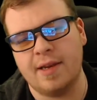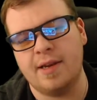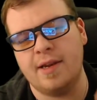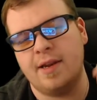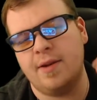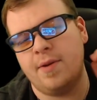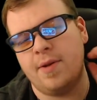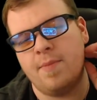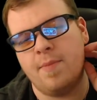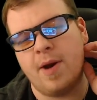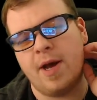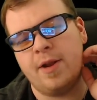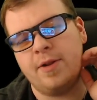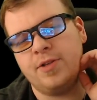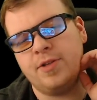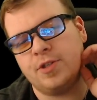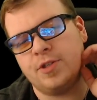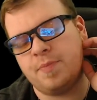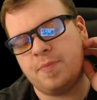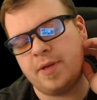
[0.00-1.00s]
And it might have
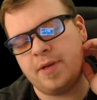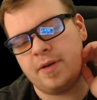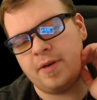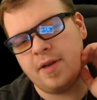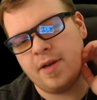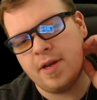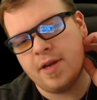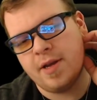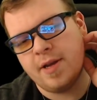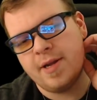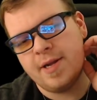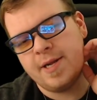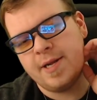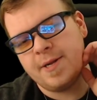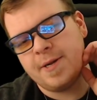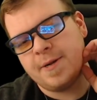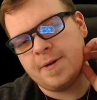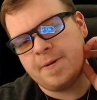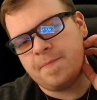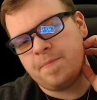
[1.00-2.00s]
just been
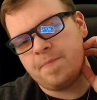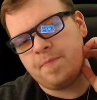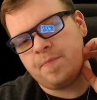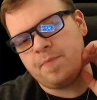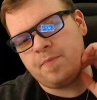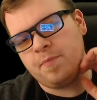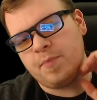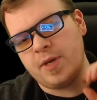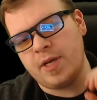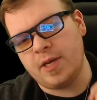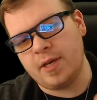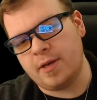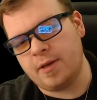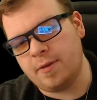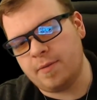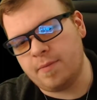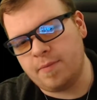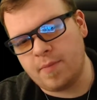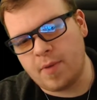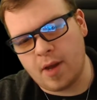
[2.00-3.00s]

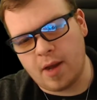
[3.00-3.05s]
me